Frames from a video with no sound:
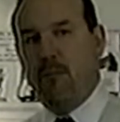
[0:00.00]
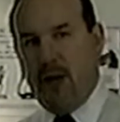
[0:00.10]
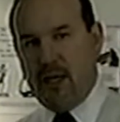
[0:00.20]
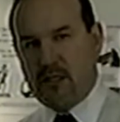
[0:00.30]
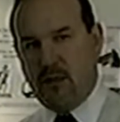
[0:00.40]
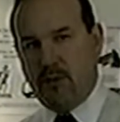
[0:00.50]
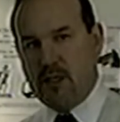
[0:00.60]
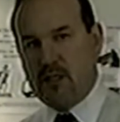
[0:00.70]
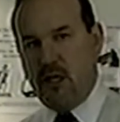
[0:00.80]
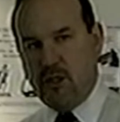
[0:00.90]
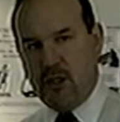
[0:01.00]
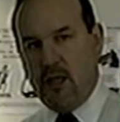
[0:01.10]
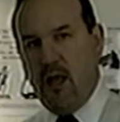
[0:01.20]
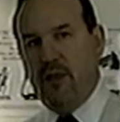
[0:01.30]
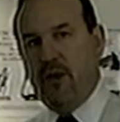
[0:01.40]
by subluxation,
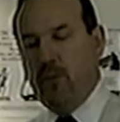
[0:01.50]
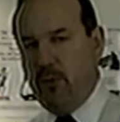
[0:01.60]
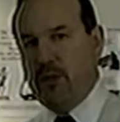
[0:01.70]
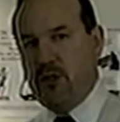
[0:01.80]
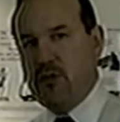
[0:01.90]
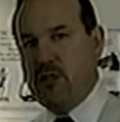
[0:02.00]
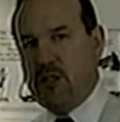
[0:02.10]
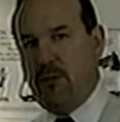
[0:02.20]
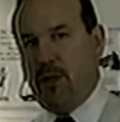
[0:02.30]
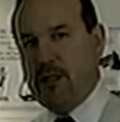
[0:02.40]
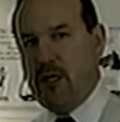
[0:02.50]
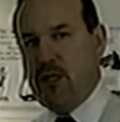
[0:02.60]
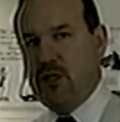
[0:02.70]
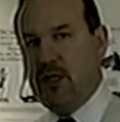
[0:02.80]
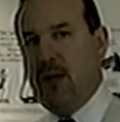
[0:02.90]
then we'll reduce the subluxation.